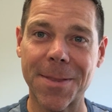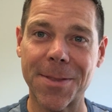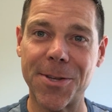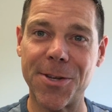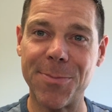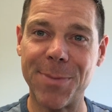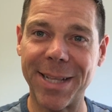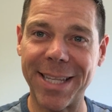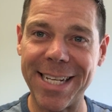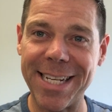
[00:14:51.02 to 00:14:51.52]
Do
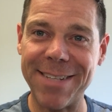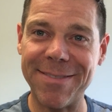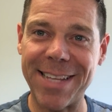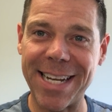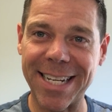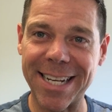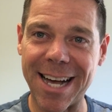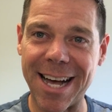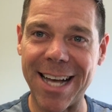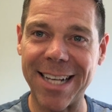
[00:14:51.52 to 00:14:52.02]
you believe
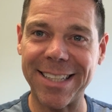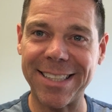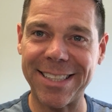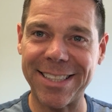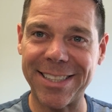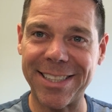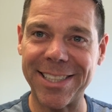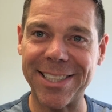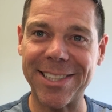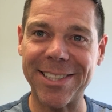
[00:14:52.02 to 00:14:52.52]
that God is
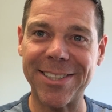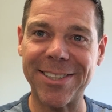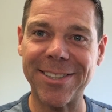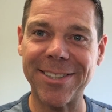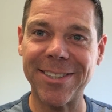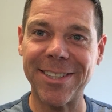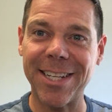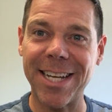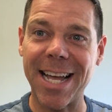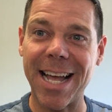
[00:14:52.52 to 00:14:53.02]

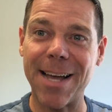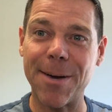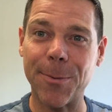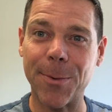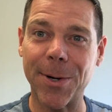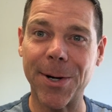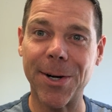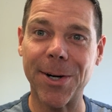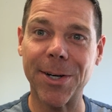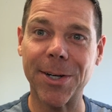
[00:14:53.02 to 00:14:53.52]
still at
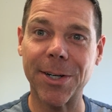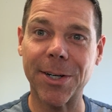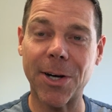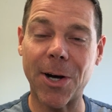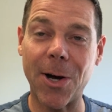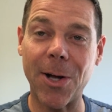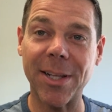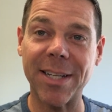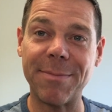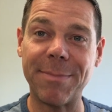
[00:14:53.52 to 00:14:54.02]
work
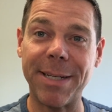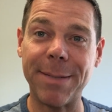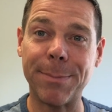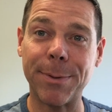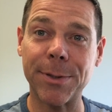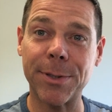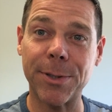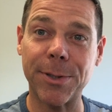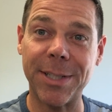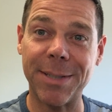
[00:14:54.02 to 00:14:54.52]
calling
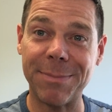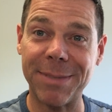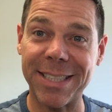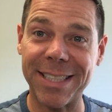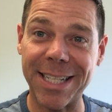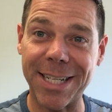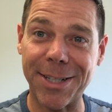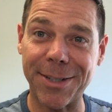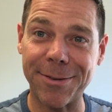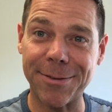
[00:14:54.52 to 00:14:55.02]
people to
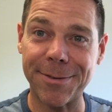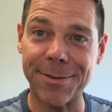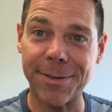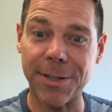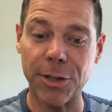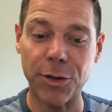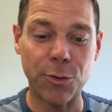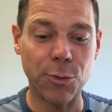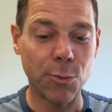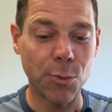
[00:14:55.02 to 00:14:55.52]
Himself,
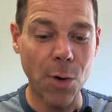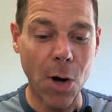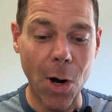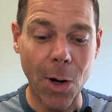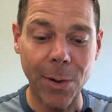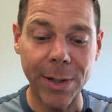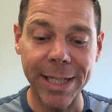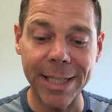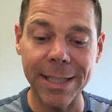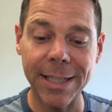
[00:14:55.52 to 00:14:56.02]

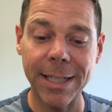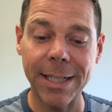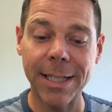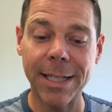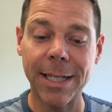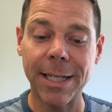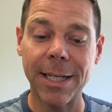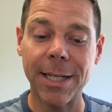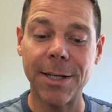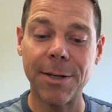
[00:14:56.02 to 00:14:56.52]
drawing
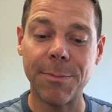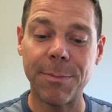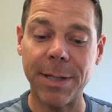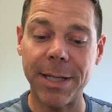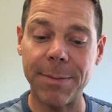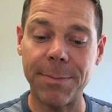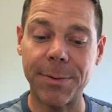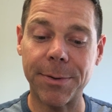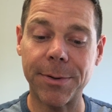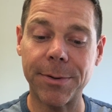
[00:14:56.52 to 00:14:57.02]

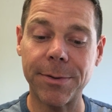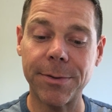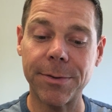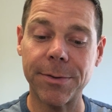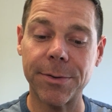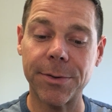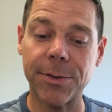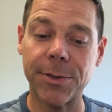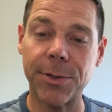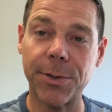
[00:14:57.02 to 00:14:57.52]

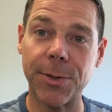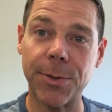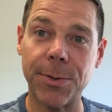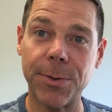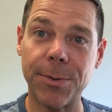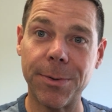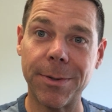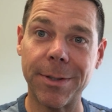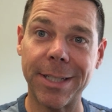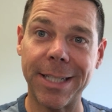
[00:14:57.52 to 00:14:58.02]
people
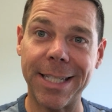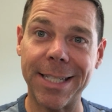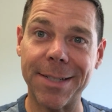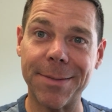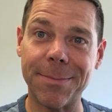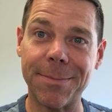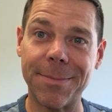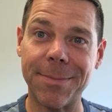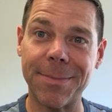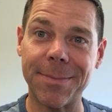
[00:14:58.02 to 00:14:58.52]
to
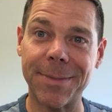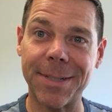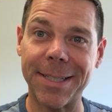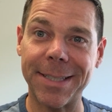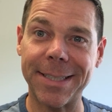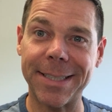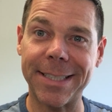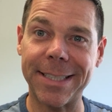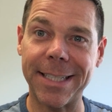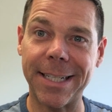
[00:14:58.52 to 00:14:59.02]

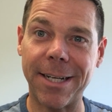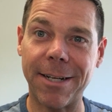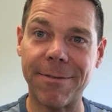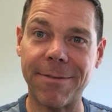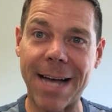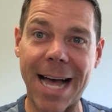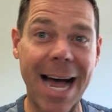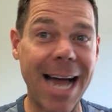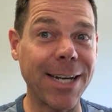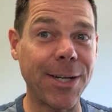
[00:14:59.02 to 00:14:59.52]

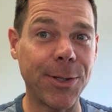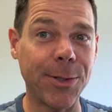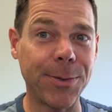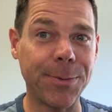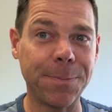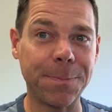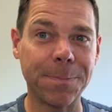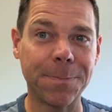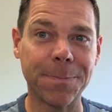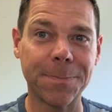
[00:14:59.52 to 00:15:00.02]
Himself? I
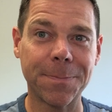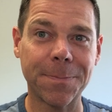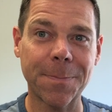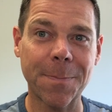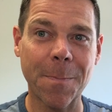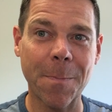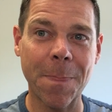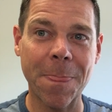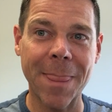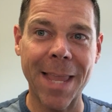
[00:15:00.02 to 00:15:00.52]
do.
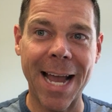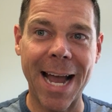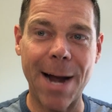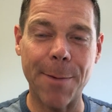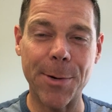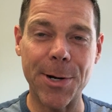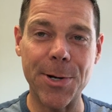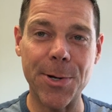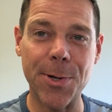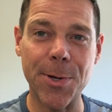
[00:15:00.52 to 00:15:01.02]
I
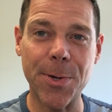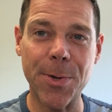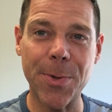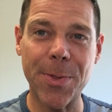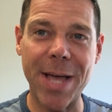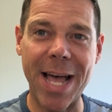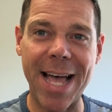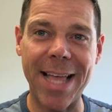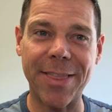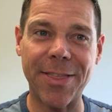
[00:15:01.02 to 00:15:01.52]
renew
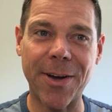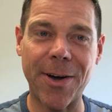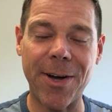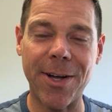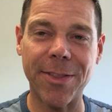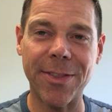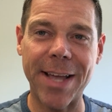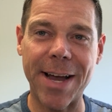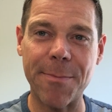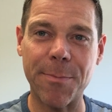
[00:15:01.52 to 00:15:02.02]
that
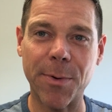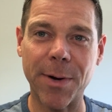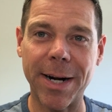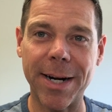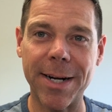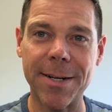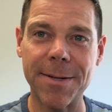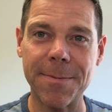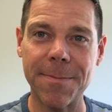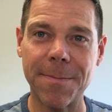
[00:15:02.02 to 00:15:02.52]
thought, that
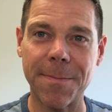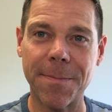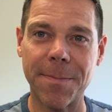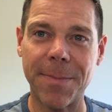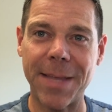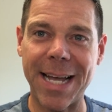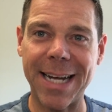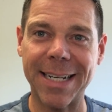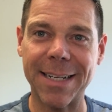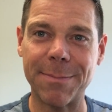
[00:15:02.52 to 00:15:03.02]
prayer,
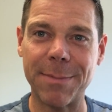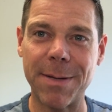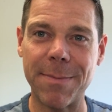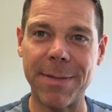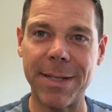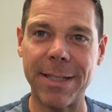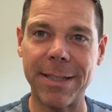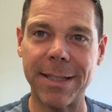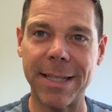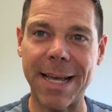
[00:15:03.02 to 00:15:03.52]
that
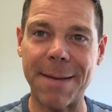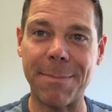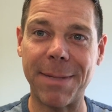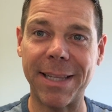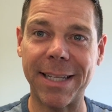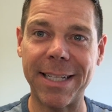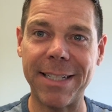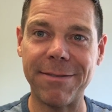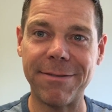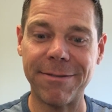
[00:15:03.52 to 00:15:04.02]
commitment, that
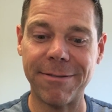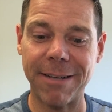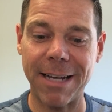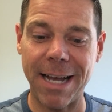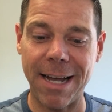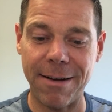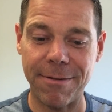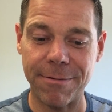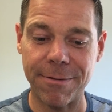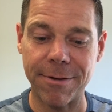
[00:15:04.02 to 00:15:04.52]
belief
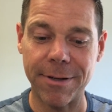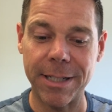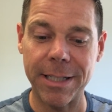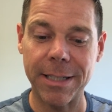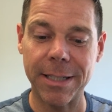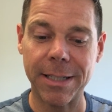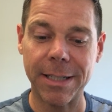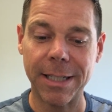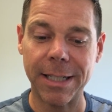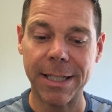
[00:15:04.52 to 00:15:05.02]
every
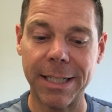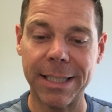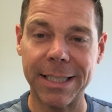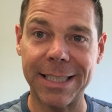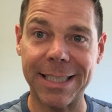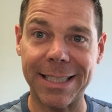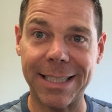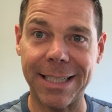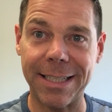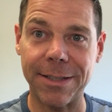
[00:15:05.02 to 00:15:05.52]

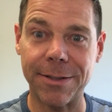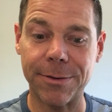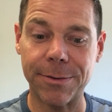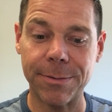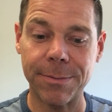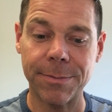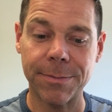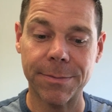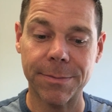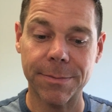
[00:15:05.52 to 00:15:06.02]

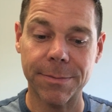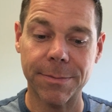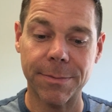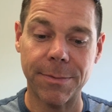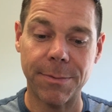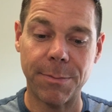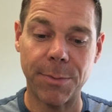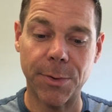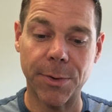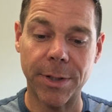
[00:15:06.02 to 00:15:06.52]
single
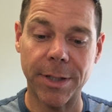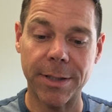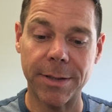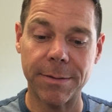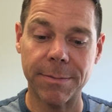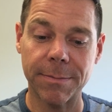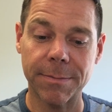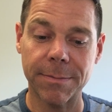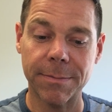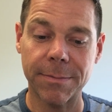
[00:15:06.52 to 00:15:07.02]

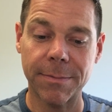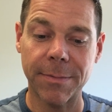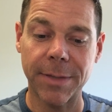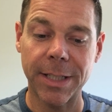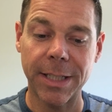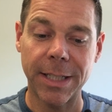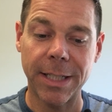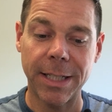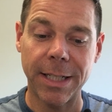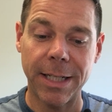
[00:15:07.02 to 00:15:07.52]
morning.
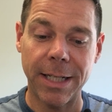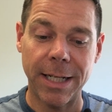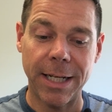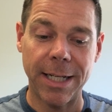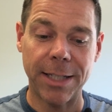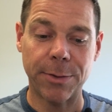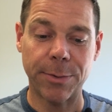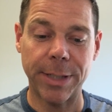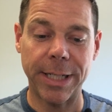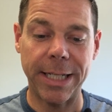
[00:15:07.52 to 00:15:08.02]

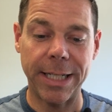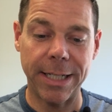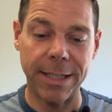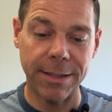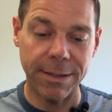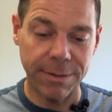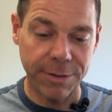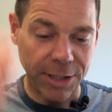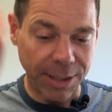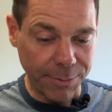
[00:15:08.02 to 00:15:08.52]
As we
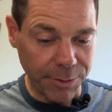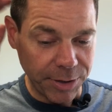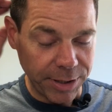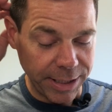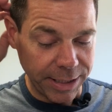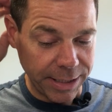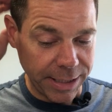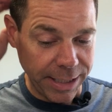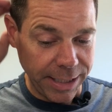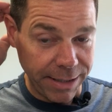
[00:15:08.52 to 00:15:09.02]
end chapter
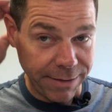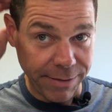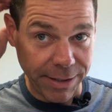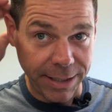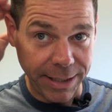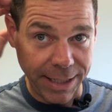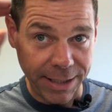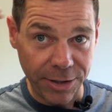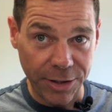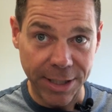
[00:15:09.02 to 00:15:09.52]
16, the
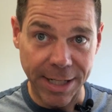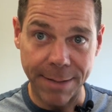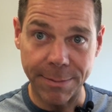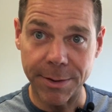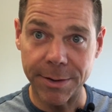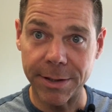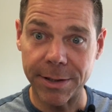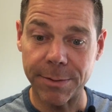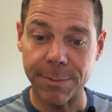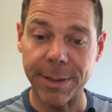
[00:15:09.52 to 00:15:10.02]
very last
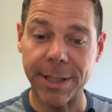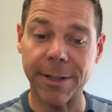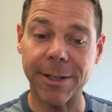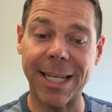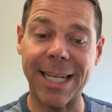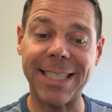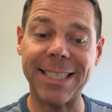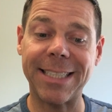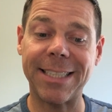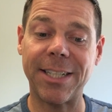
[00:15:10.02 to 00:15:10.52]
chapter, this will be our
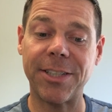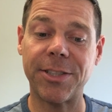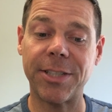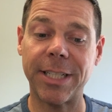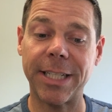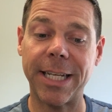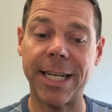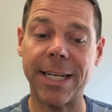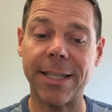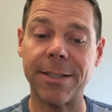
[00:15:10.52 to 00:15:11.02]
last session
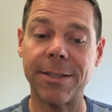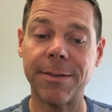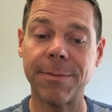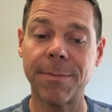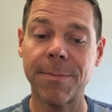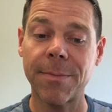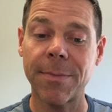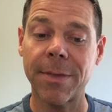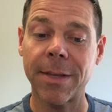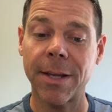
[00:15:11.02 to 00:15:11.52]
together.
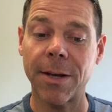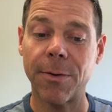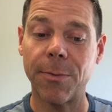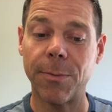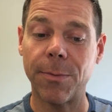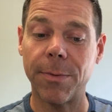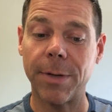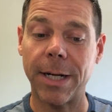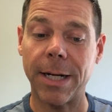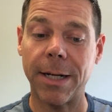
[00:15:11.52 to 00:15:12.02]

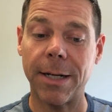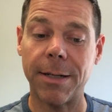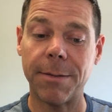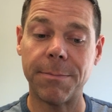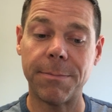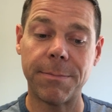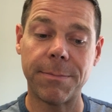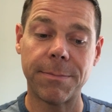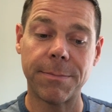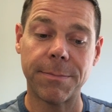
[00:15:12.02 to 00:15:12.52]

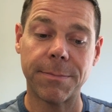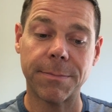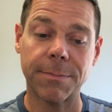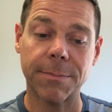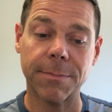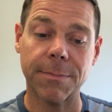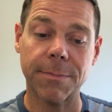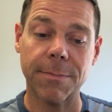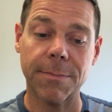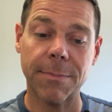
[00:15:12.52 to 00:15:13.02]
I'm
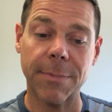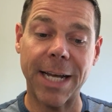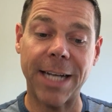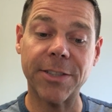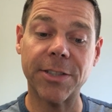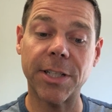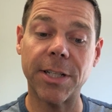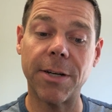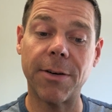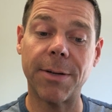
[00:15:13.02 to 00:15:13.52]

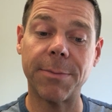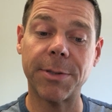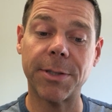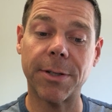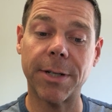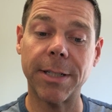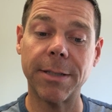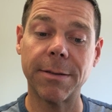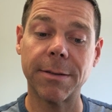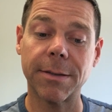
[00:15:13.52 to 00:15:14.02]

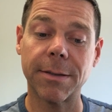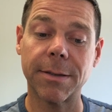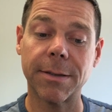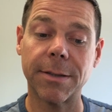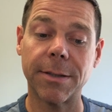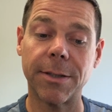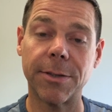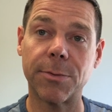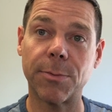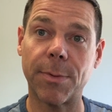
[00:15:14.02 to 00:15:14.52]
sorry.
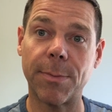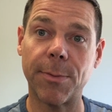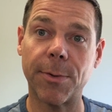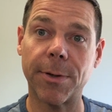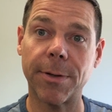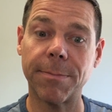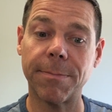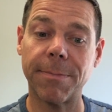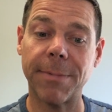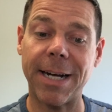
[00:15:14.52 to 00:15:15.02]
There's one
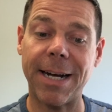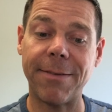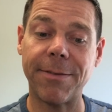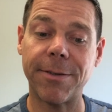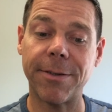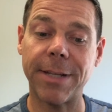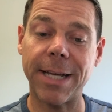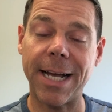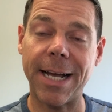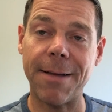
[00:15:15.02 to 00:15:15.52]
more
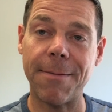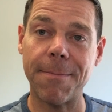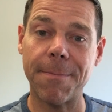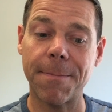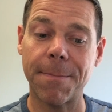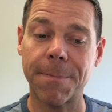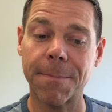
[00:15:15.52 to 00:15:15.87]
after that.